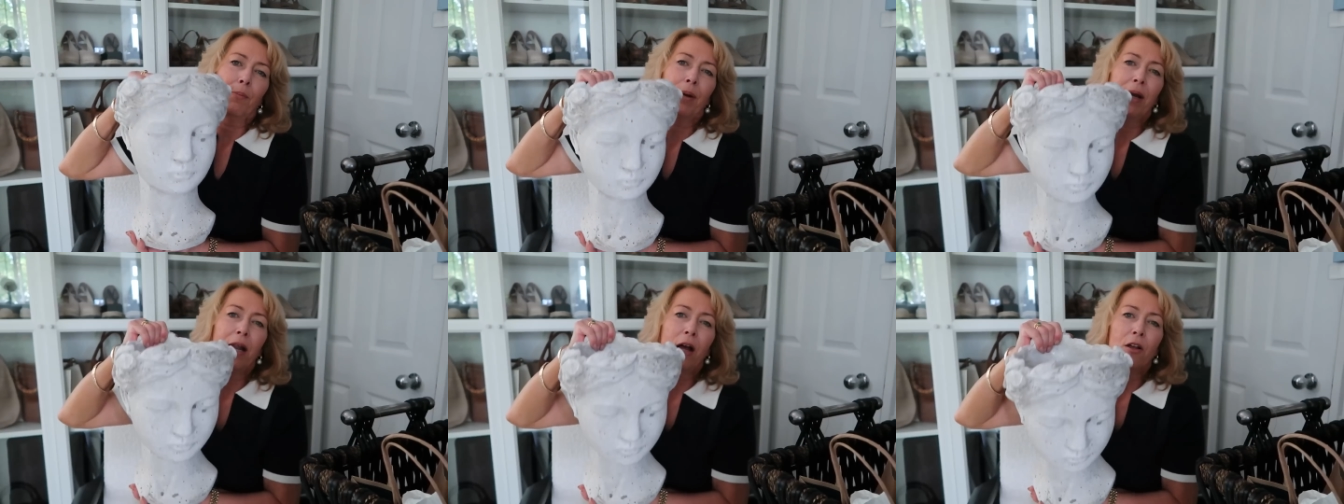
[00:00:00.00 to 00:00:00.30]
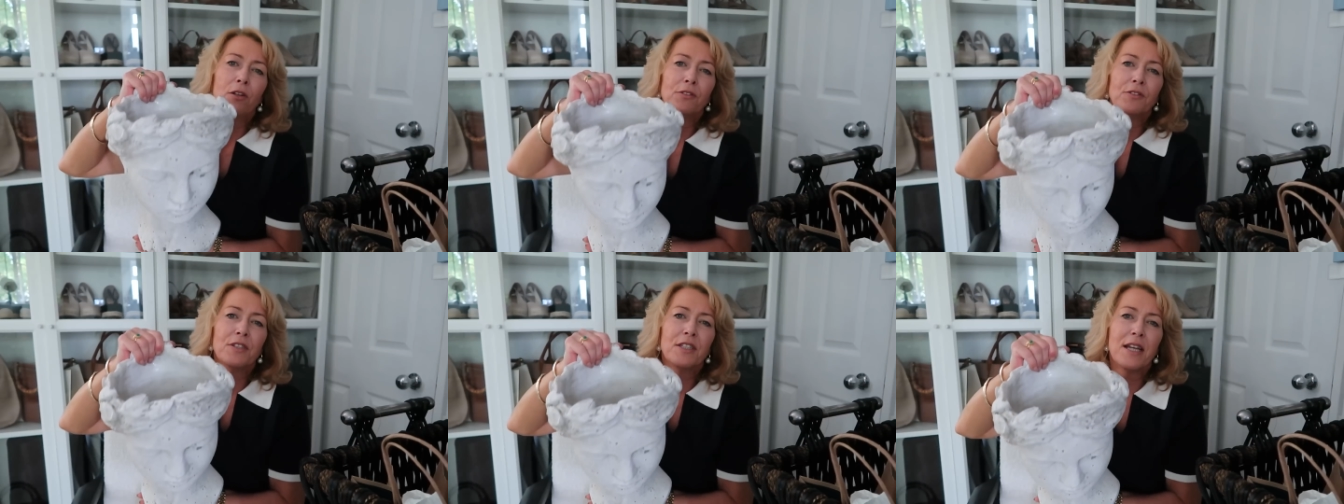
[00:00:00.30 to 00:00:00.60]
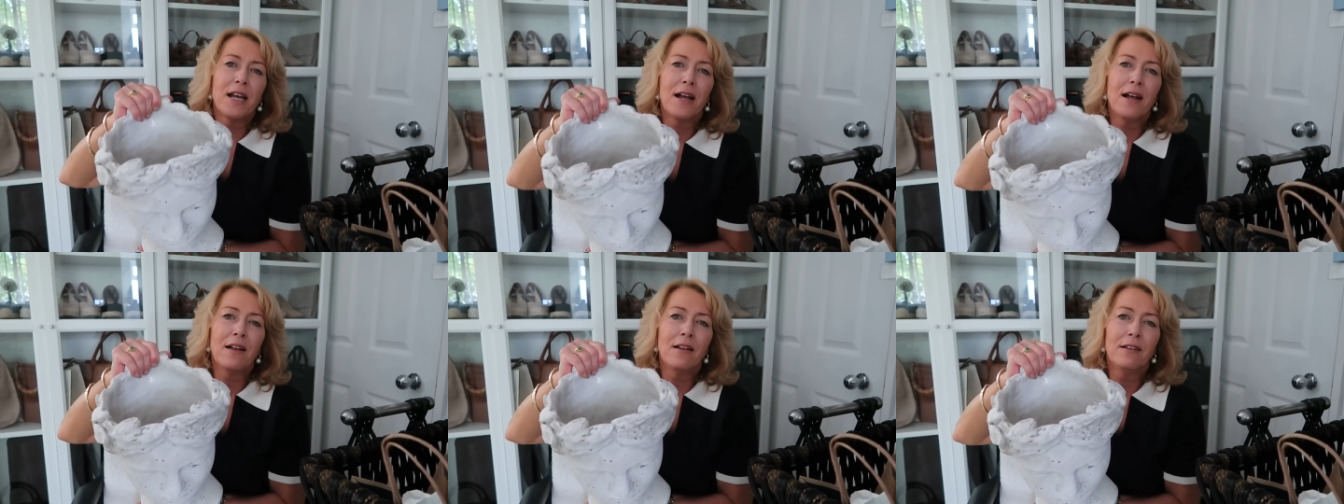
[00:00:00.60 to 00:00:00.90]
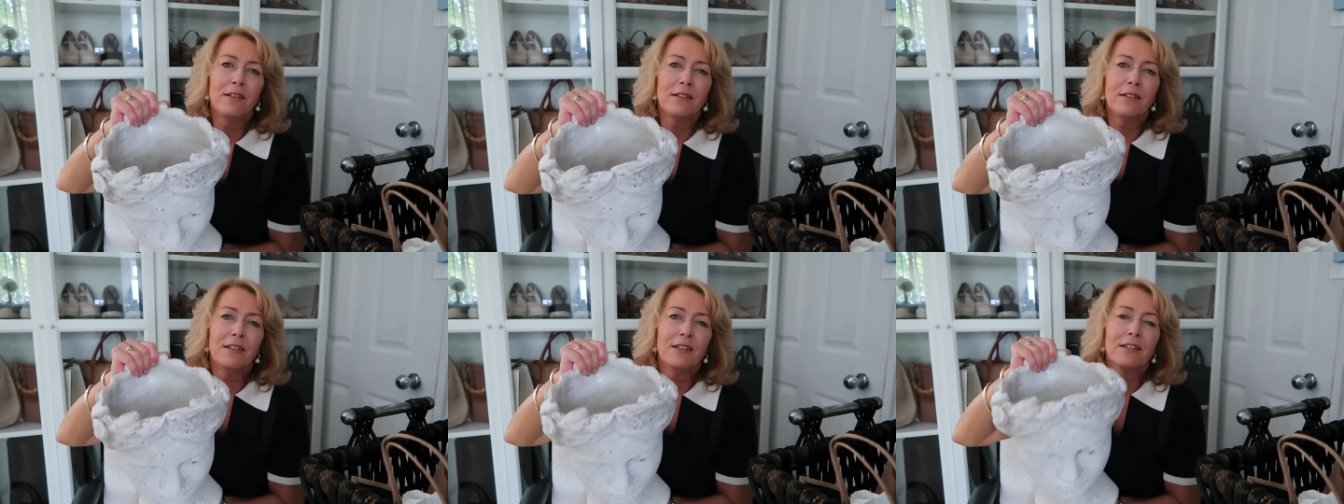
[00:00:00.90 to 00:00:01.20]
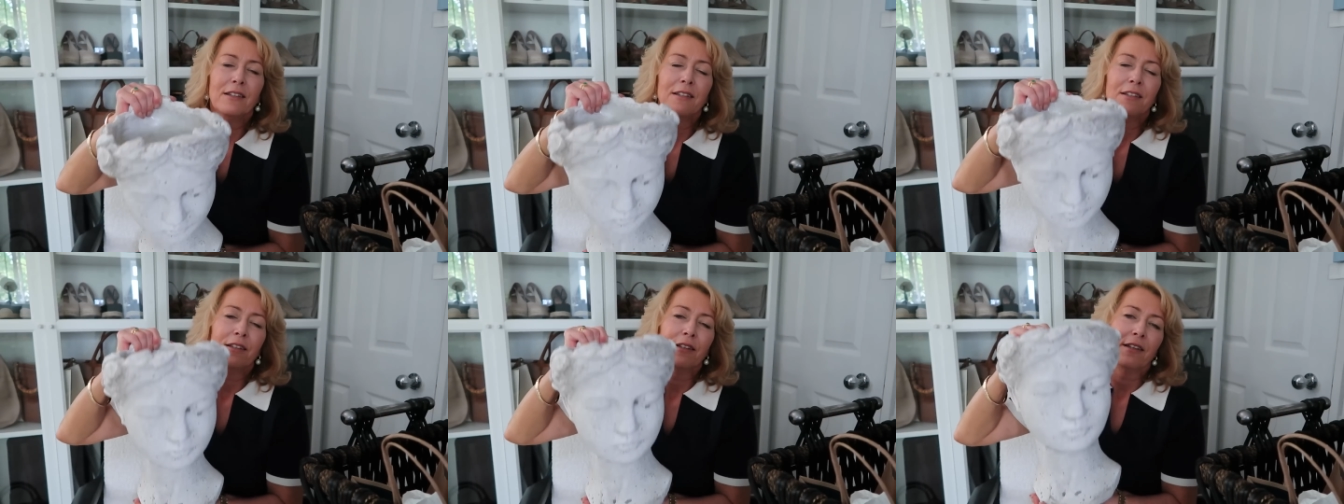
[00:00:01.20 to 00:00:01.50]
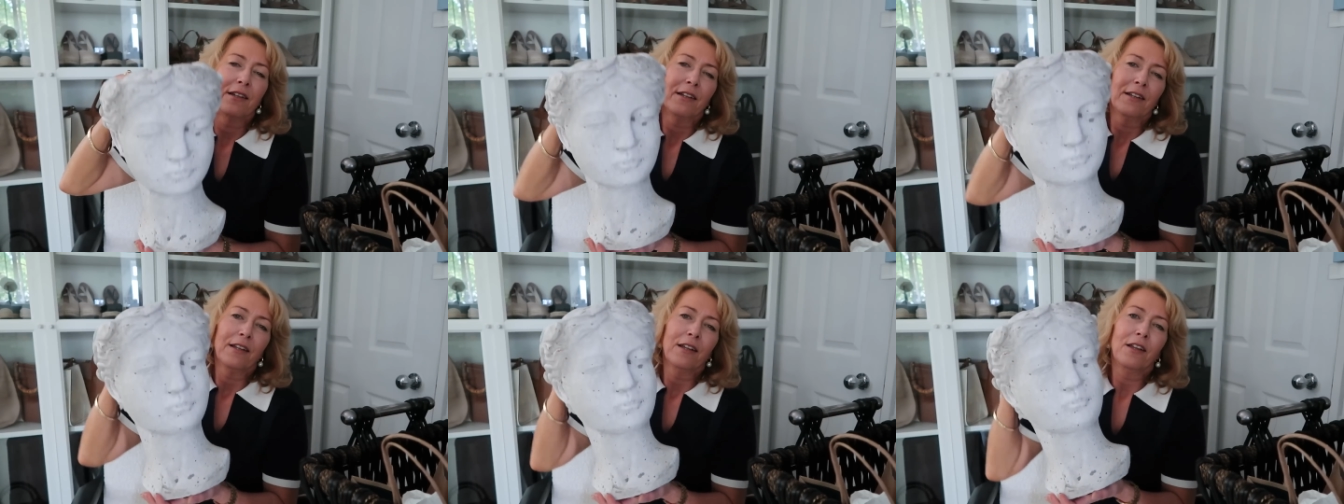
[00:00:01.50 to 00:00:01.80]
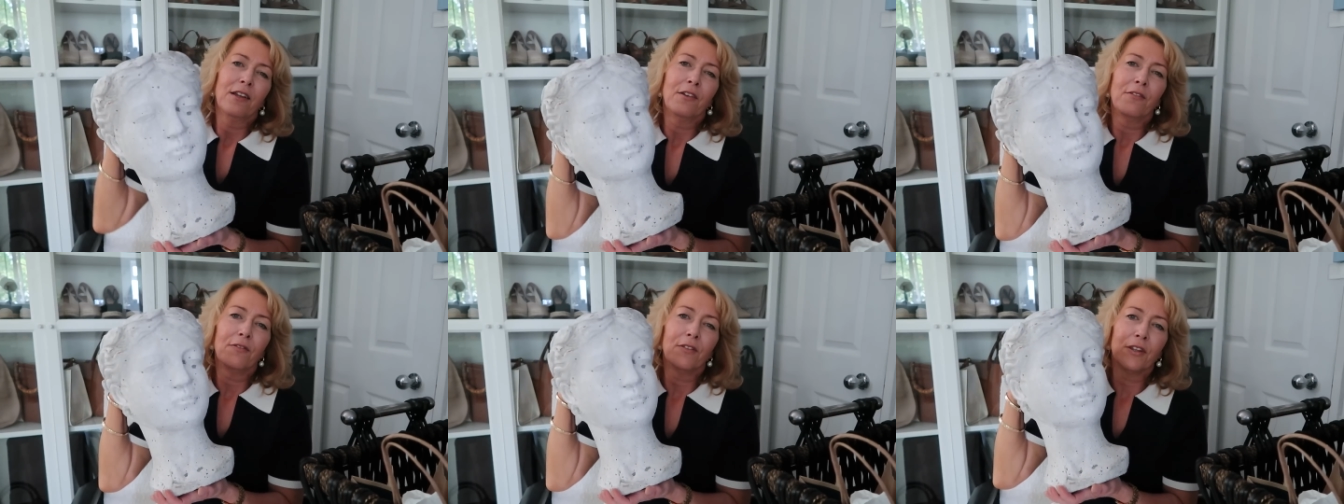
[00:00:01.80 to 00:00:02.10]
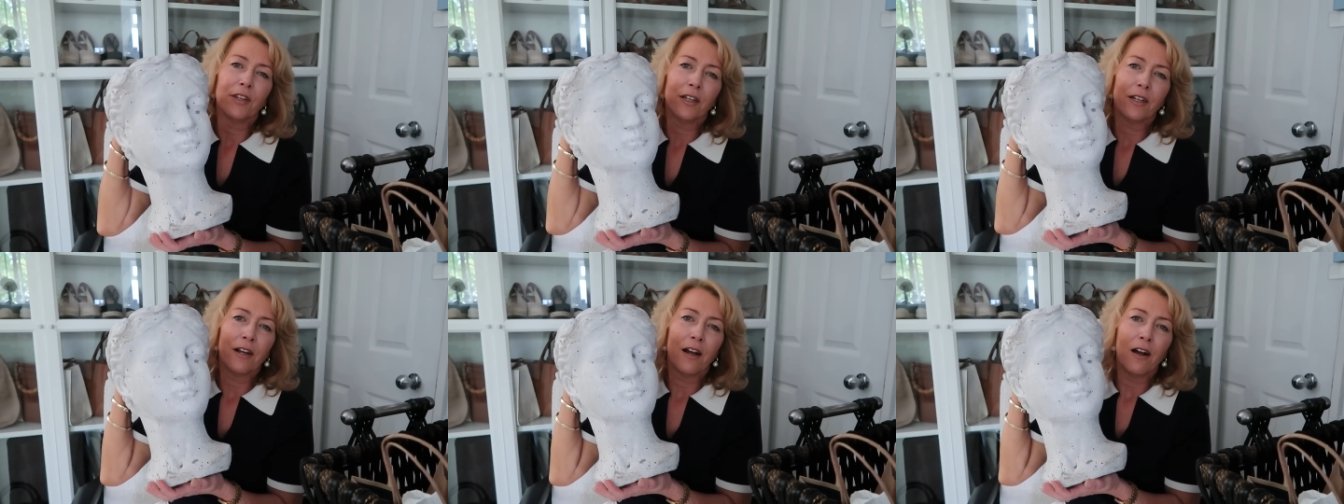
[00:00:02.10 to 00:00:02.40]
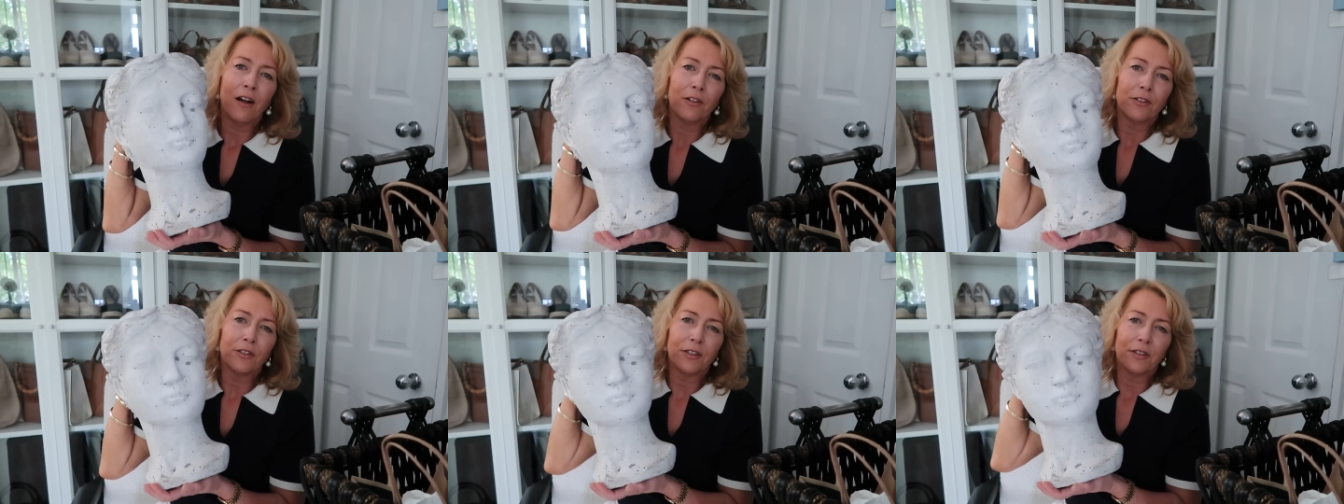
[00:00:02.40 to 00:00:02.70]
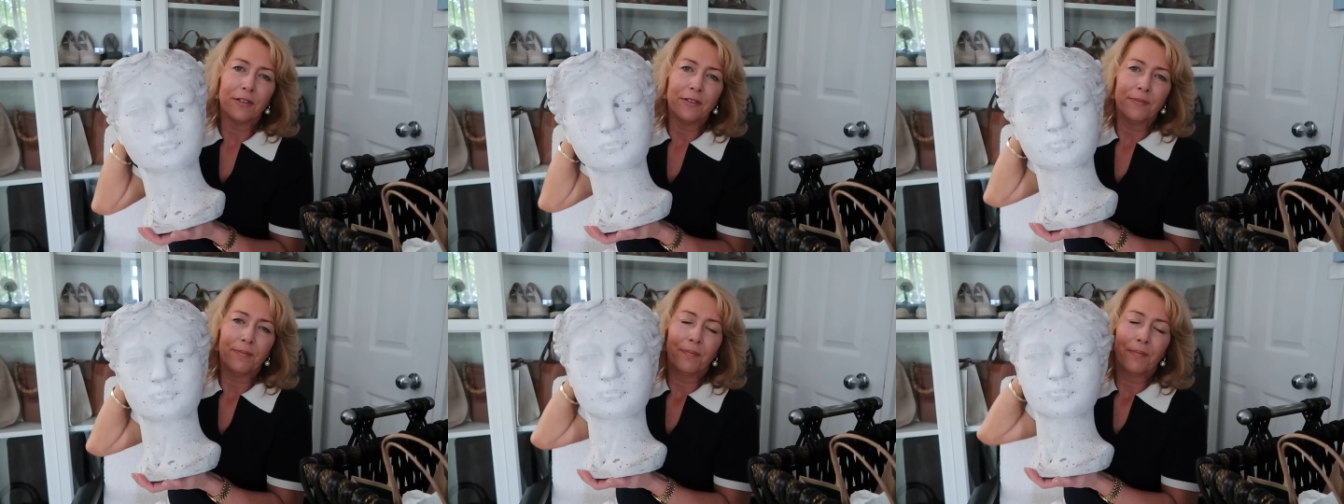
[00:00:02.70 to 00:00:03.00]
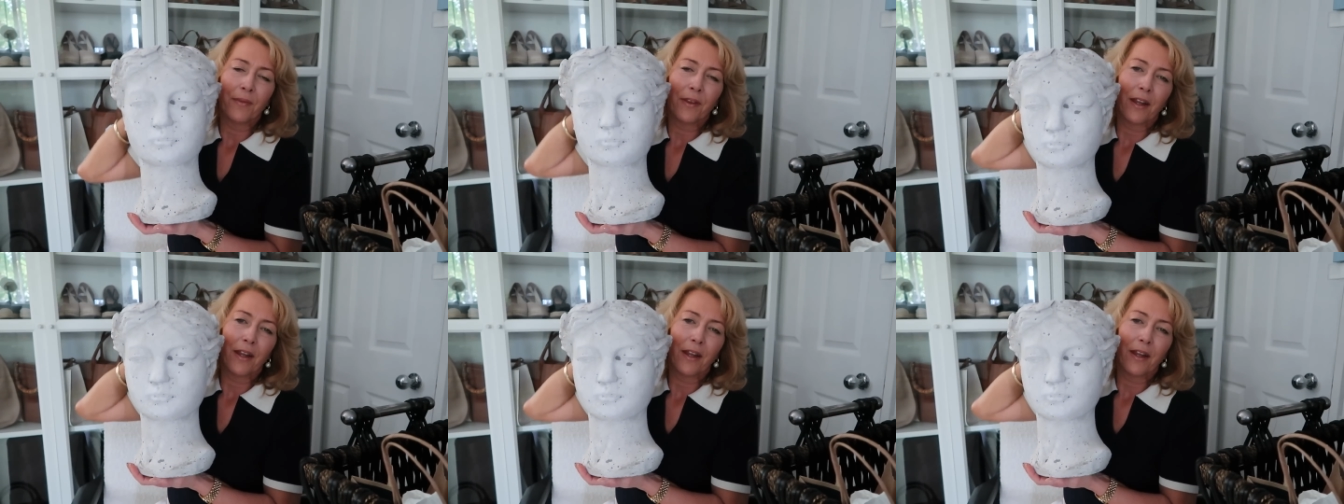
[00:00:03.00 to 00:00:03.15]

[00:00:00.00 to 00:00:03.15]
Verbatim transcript: planter for the garden.